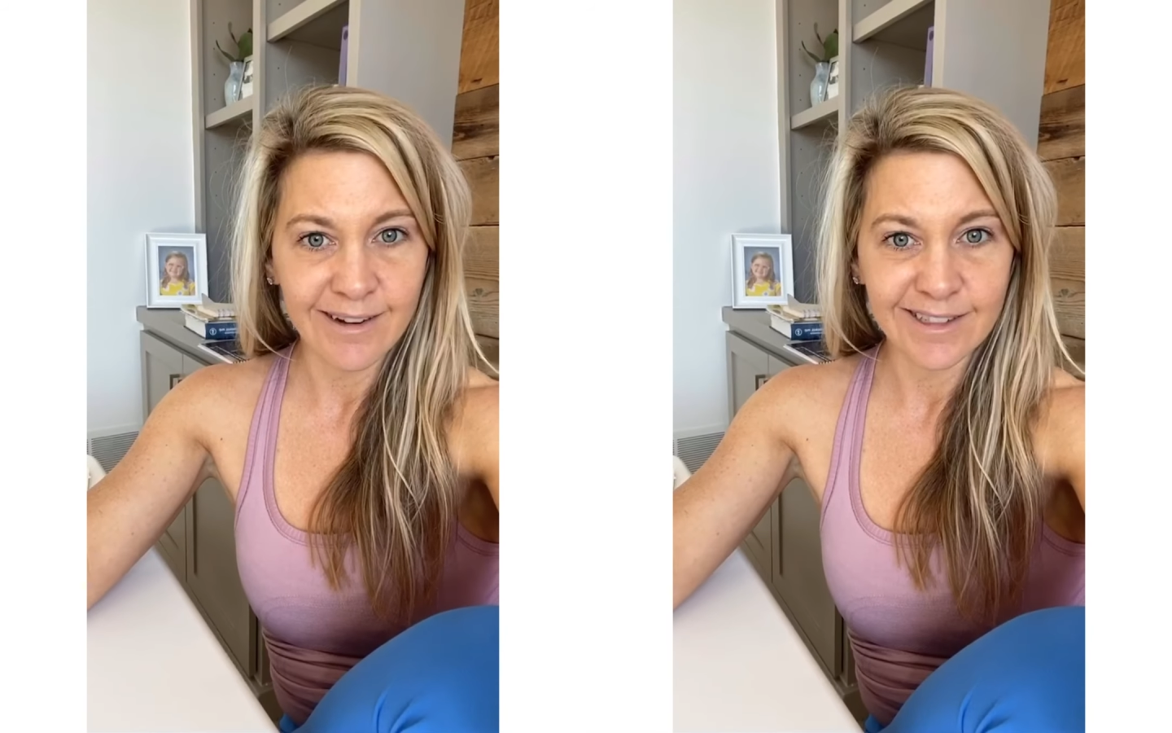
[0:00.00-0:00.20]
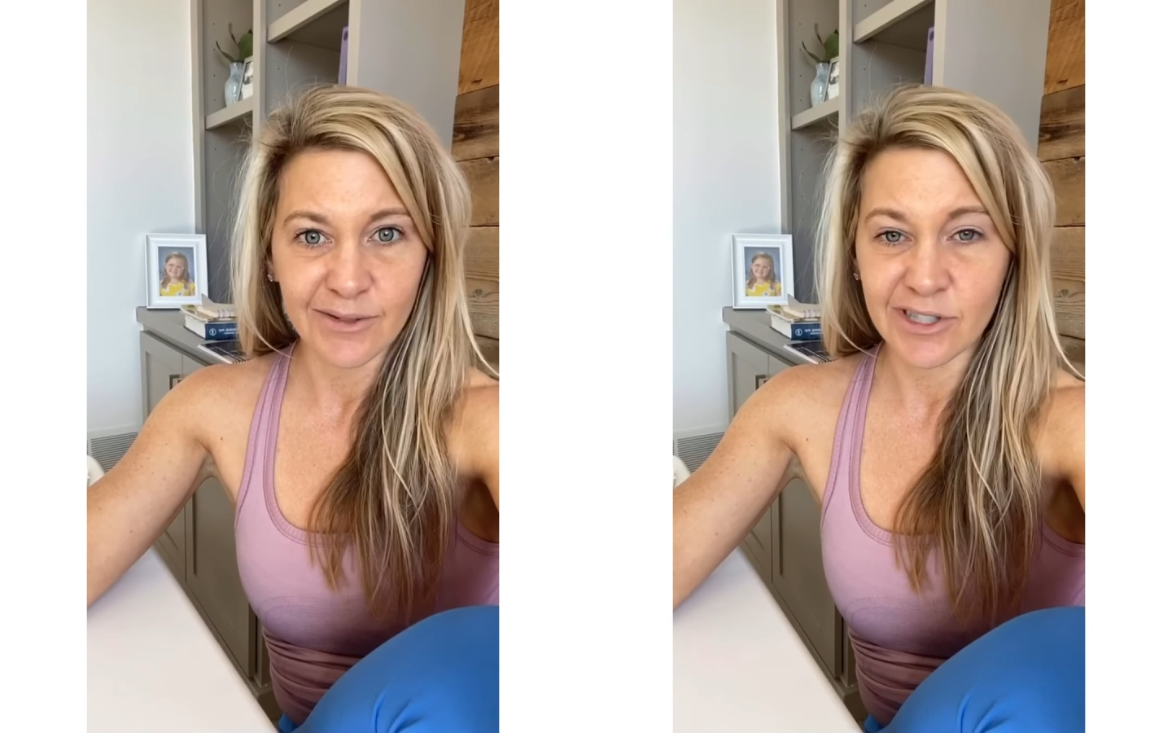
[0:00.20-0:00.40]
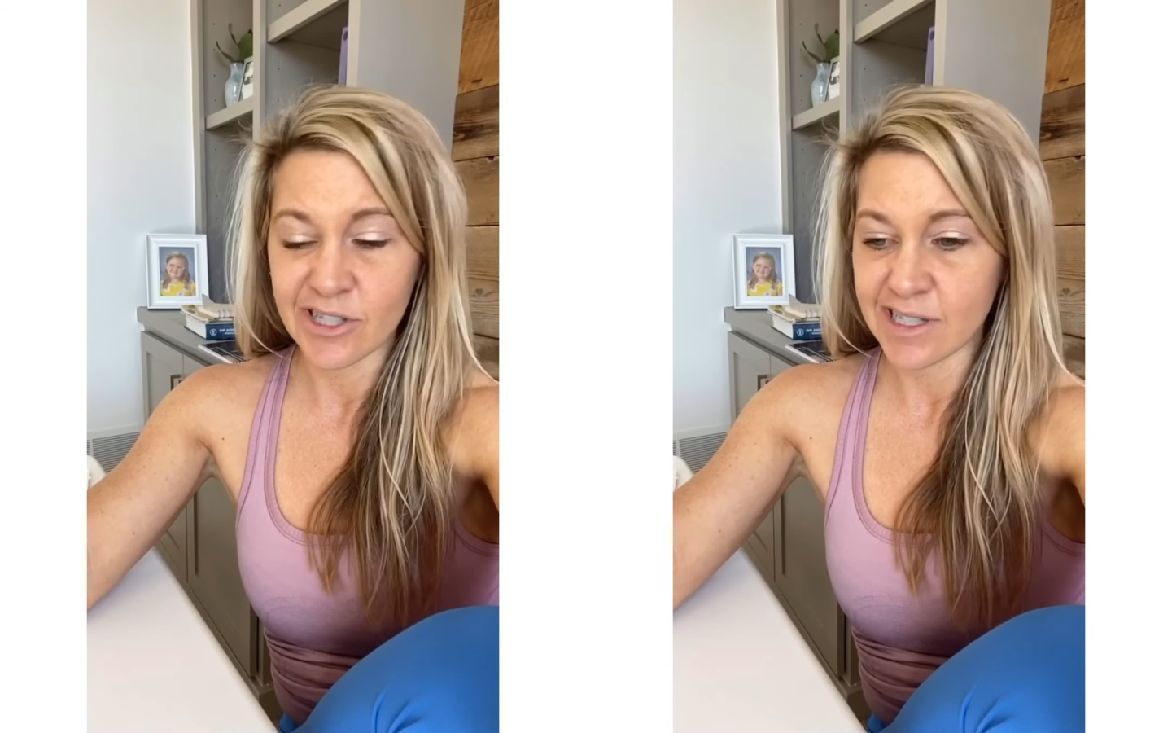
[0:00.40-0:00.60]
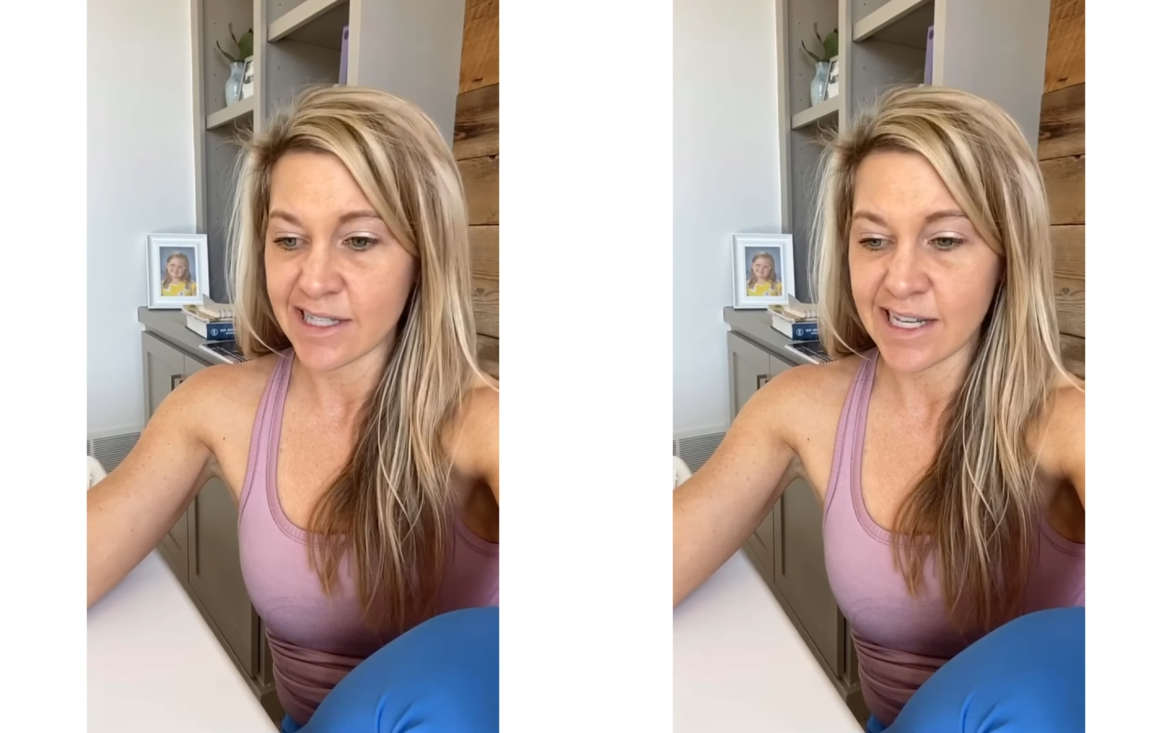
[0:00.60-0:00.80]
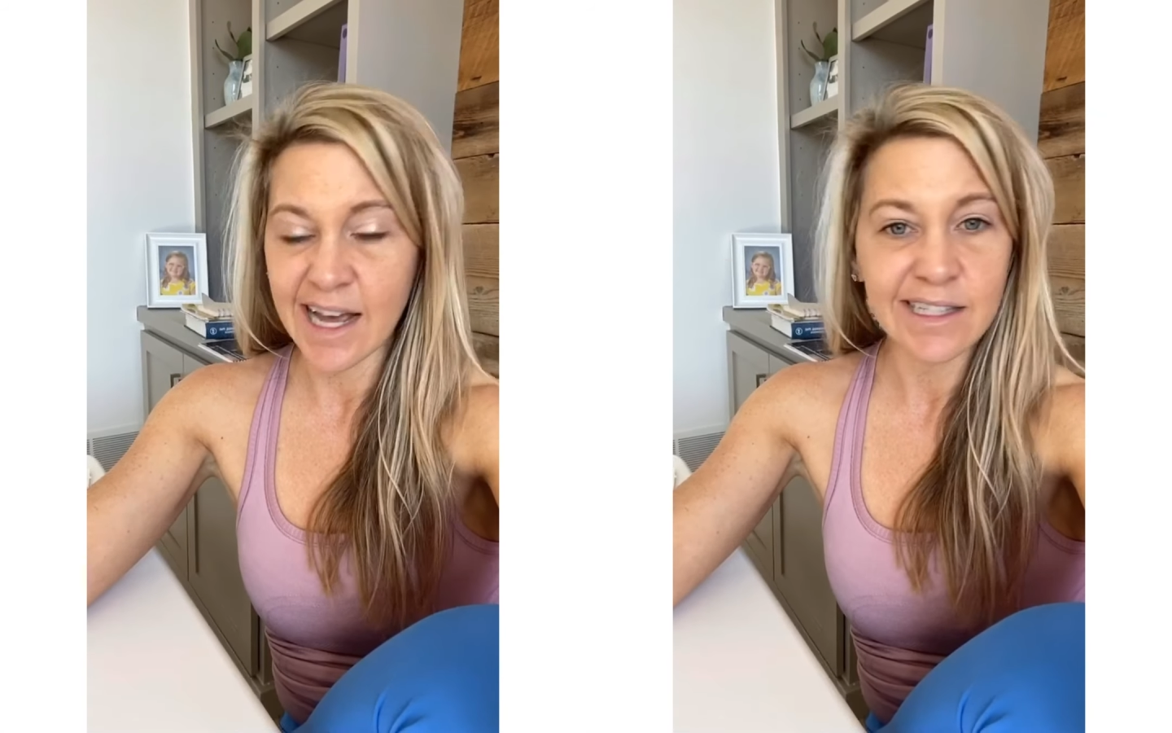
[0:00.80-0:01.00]
So it's just a
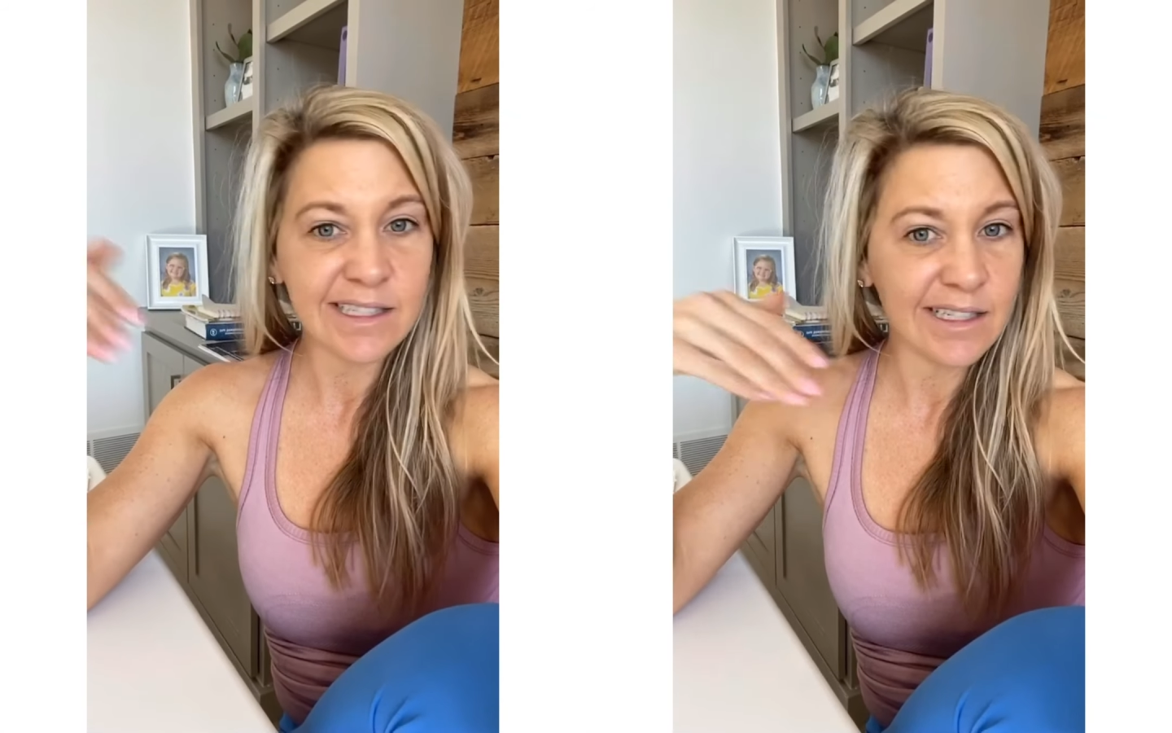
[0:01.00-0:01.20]
test